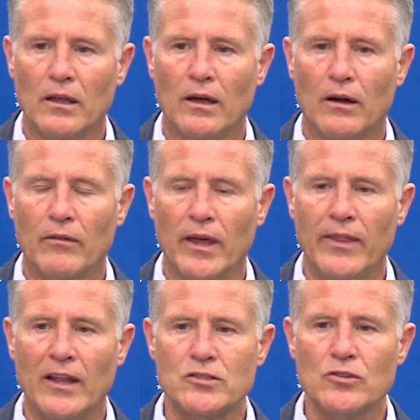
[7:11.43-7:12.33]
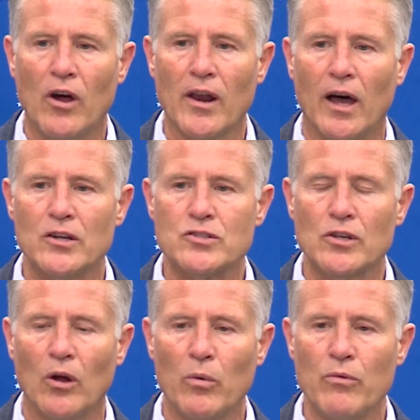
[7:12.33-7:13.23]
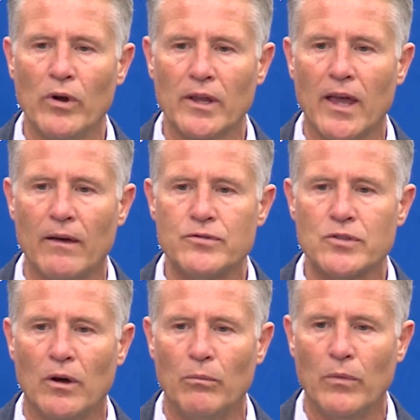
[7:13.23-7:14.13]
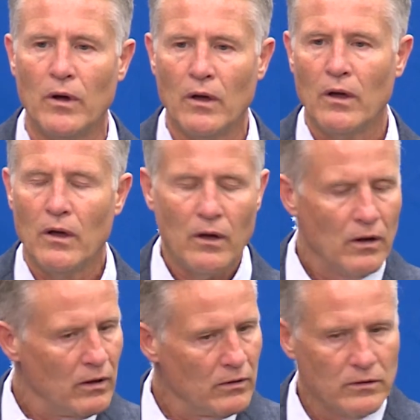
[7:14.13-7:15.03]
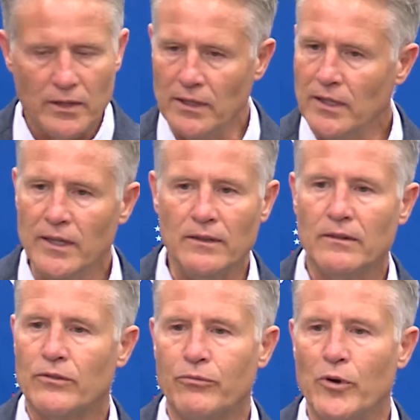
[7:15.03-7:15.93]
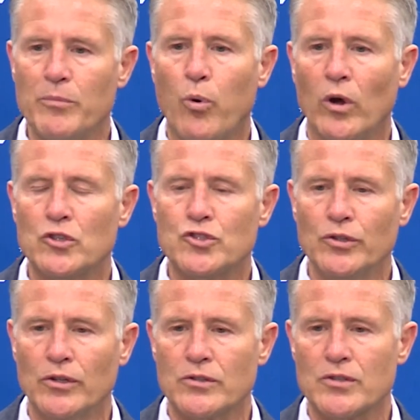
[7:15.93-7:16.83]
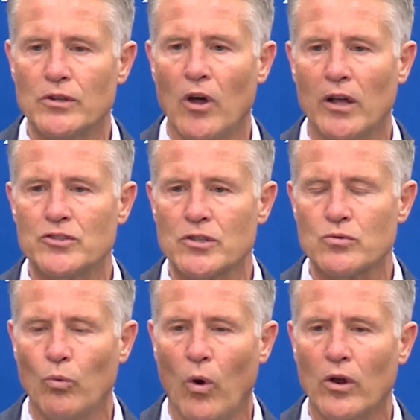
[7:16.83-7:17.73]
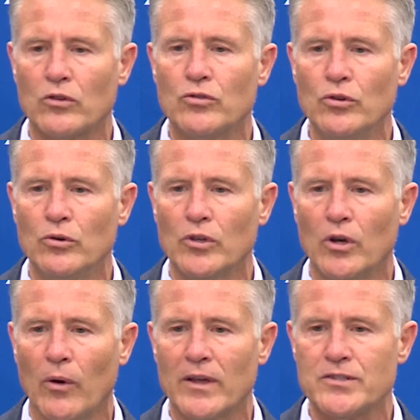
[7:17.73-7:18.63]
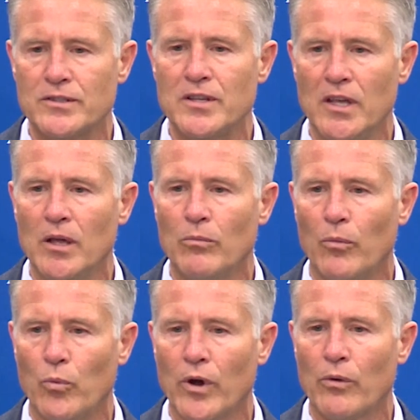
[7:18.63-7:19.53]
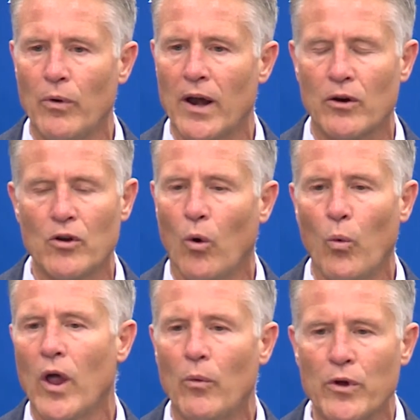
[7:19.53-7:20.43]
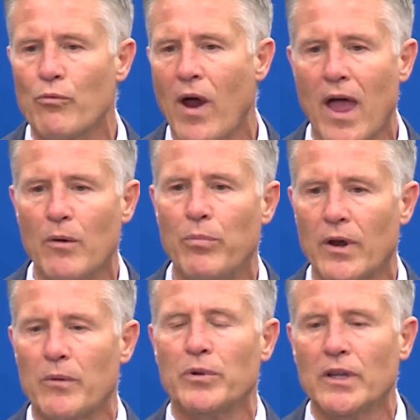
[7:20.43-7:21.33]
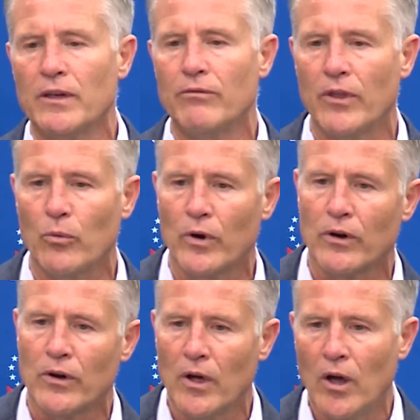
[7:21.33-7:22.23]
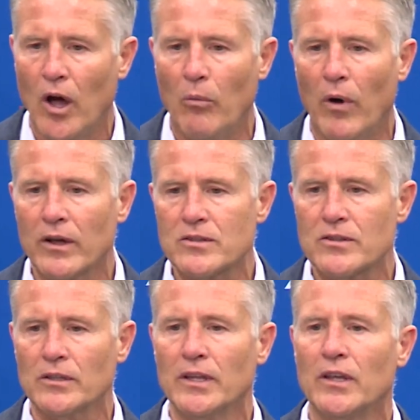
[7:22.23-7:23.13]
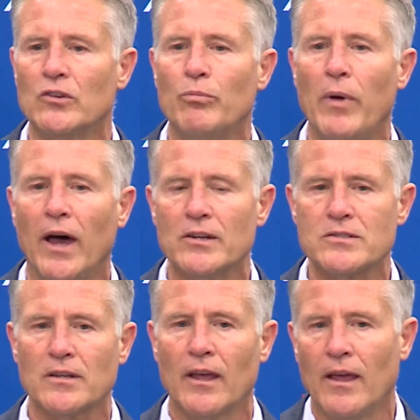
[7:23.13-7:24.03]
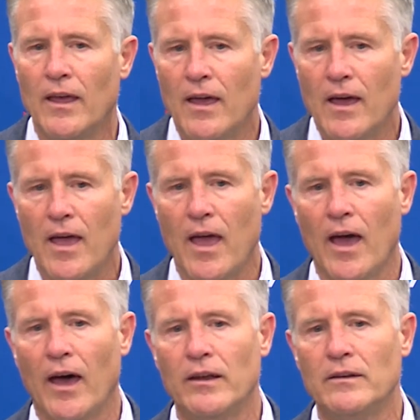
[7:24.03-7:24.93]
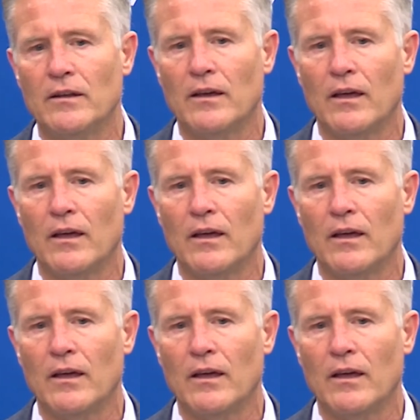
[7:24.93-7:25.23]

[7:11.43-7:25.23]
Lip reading: Yeah, and that's not us. You know, we really have some elite three-point shooters, and not just one or two. You know, as a team, I don't know where we rank, but I believe that we're amongst the league's best. And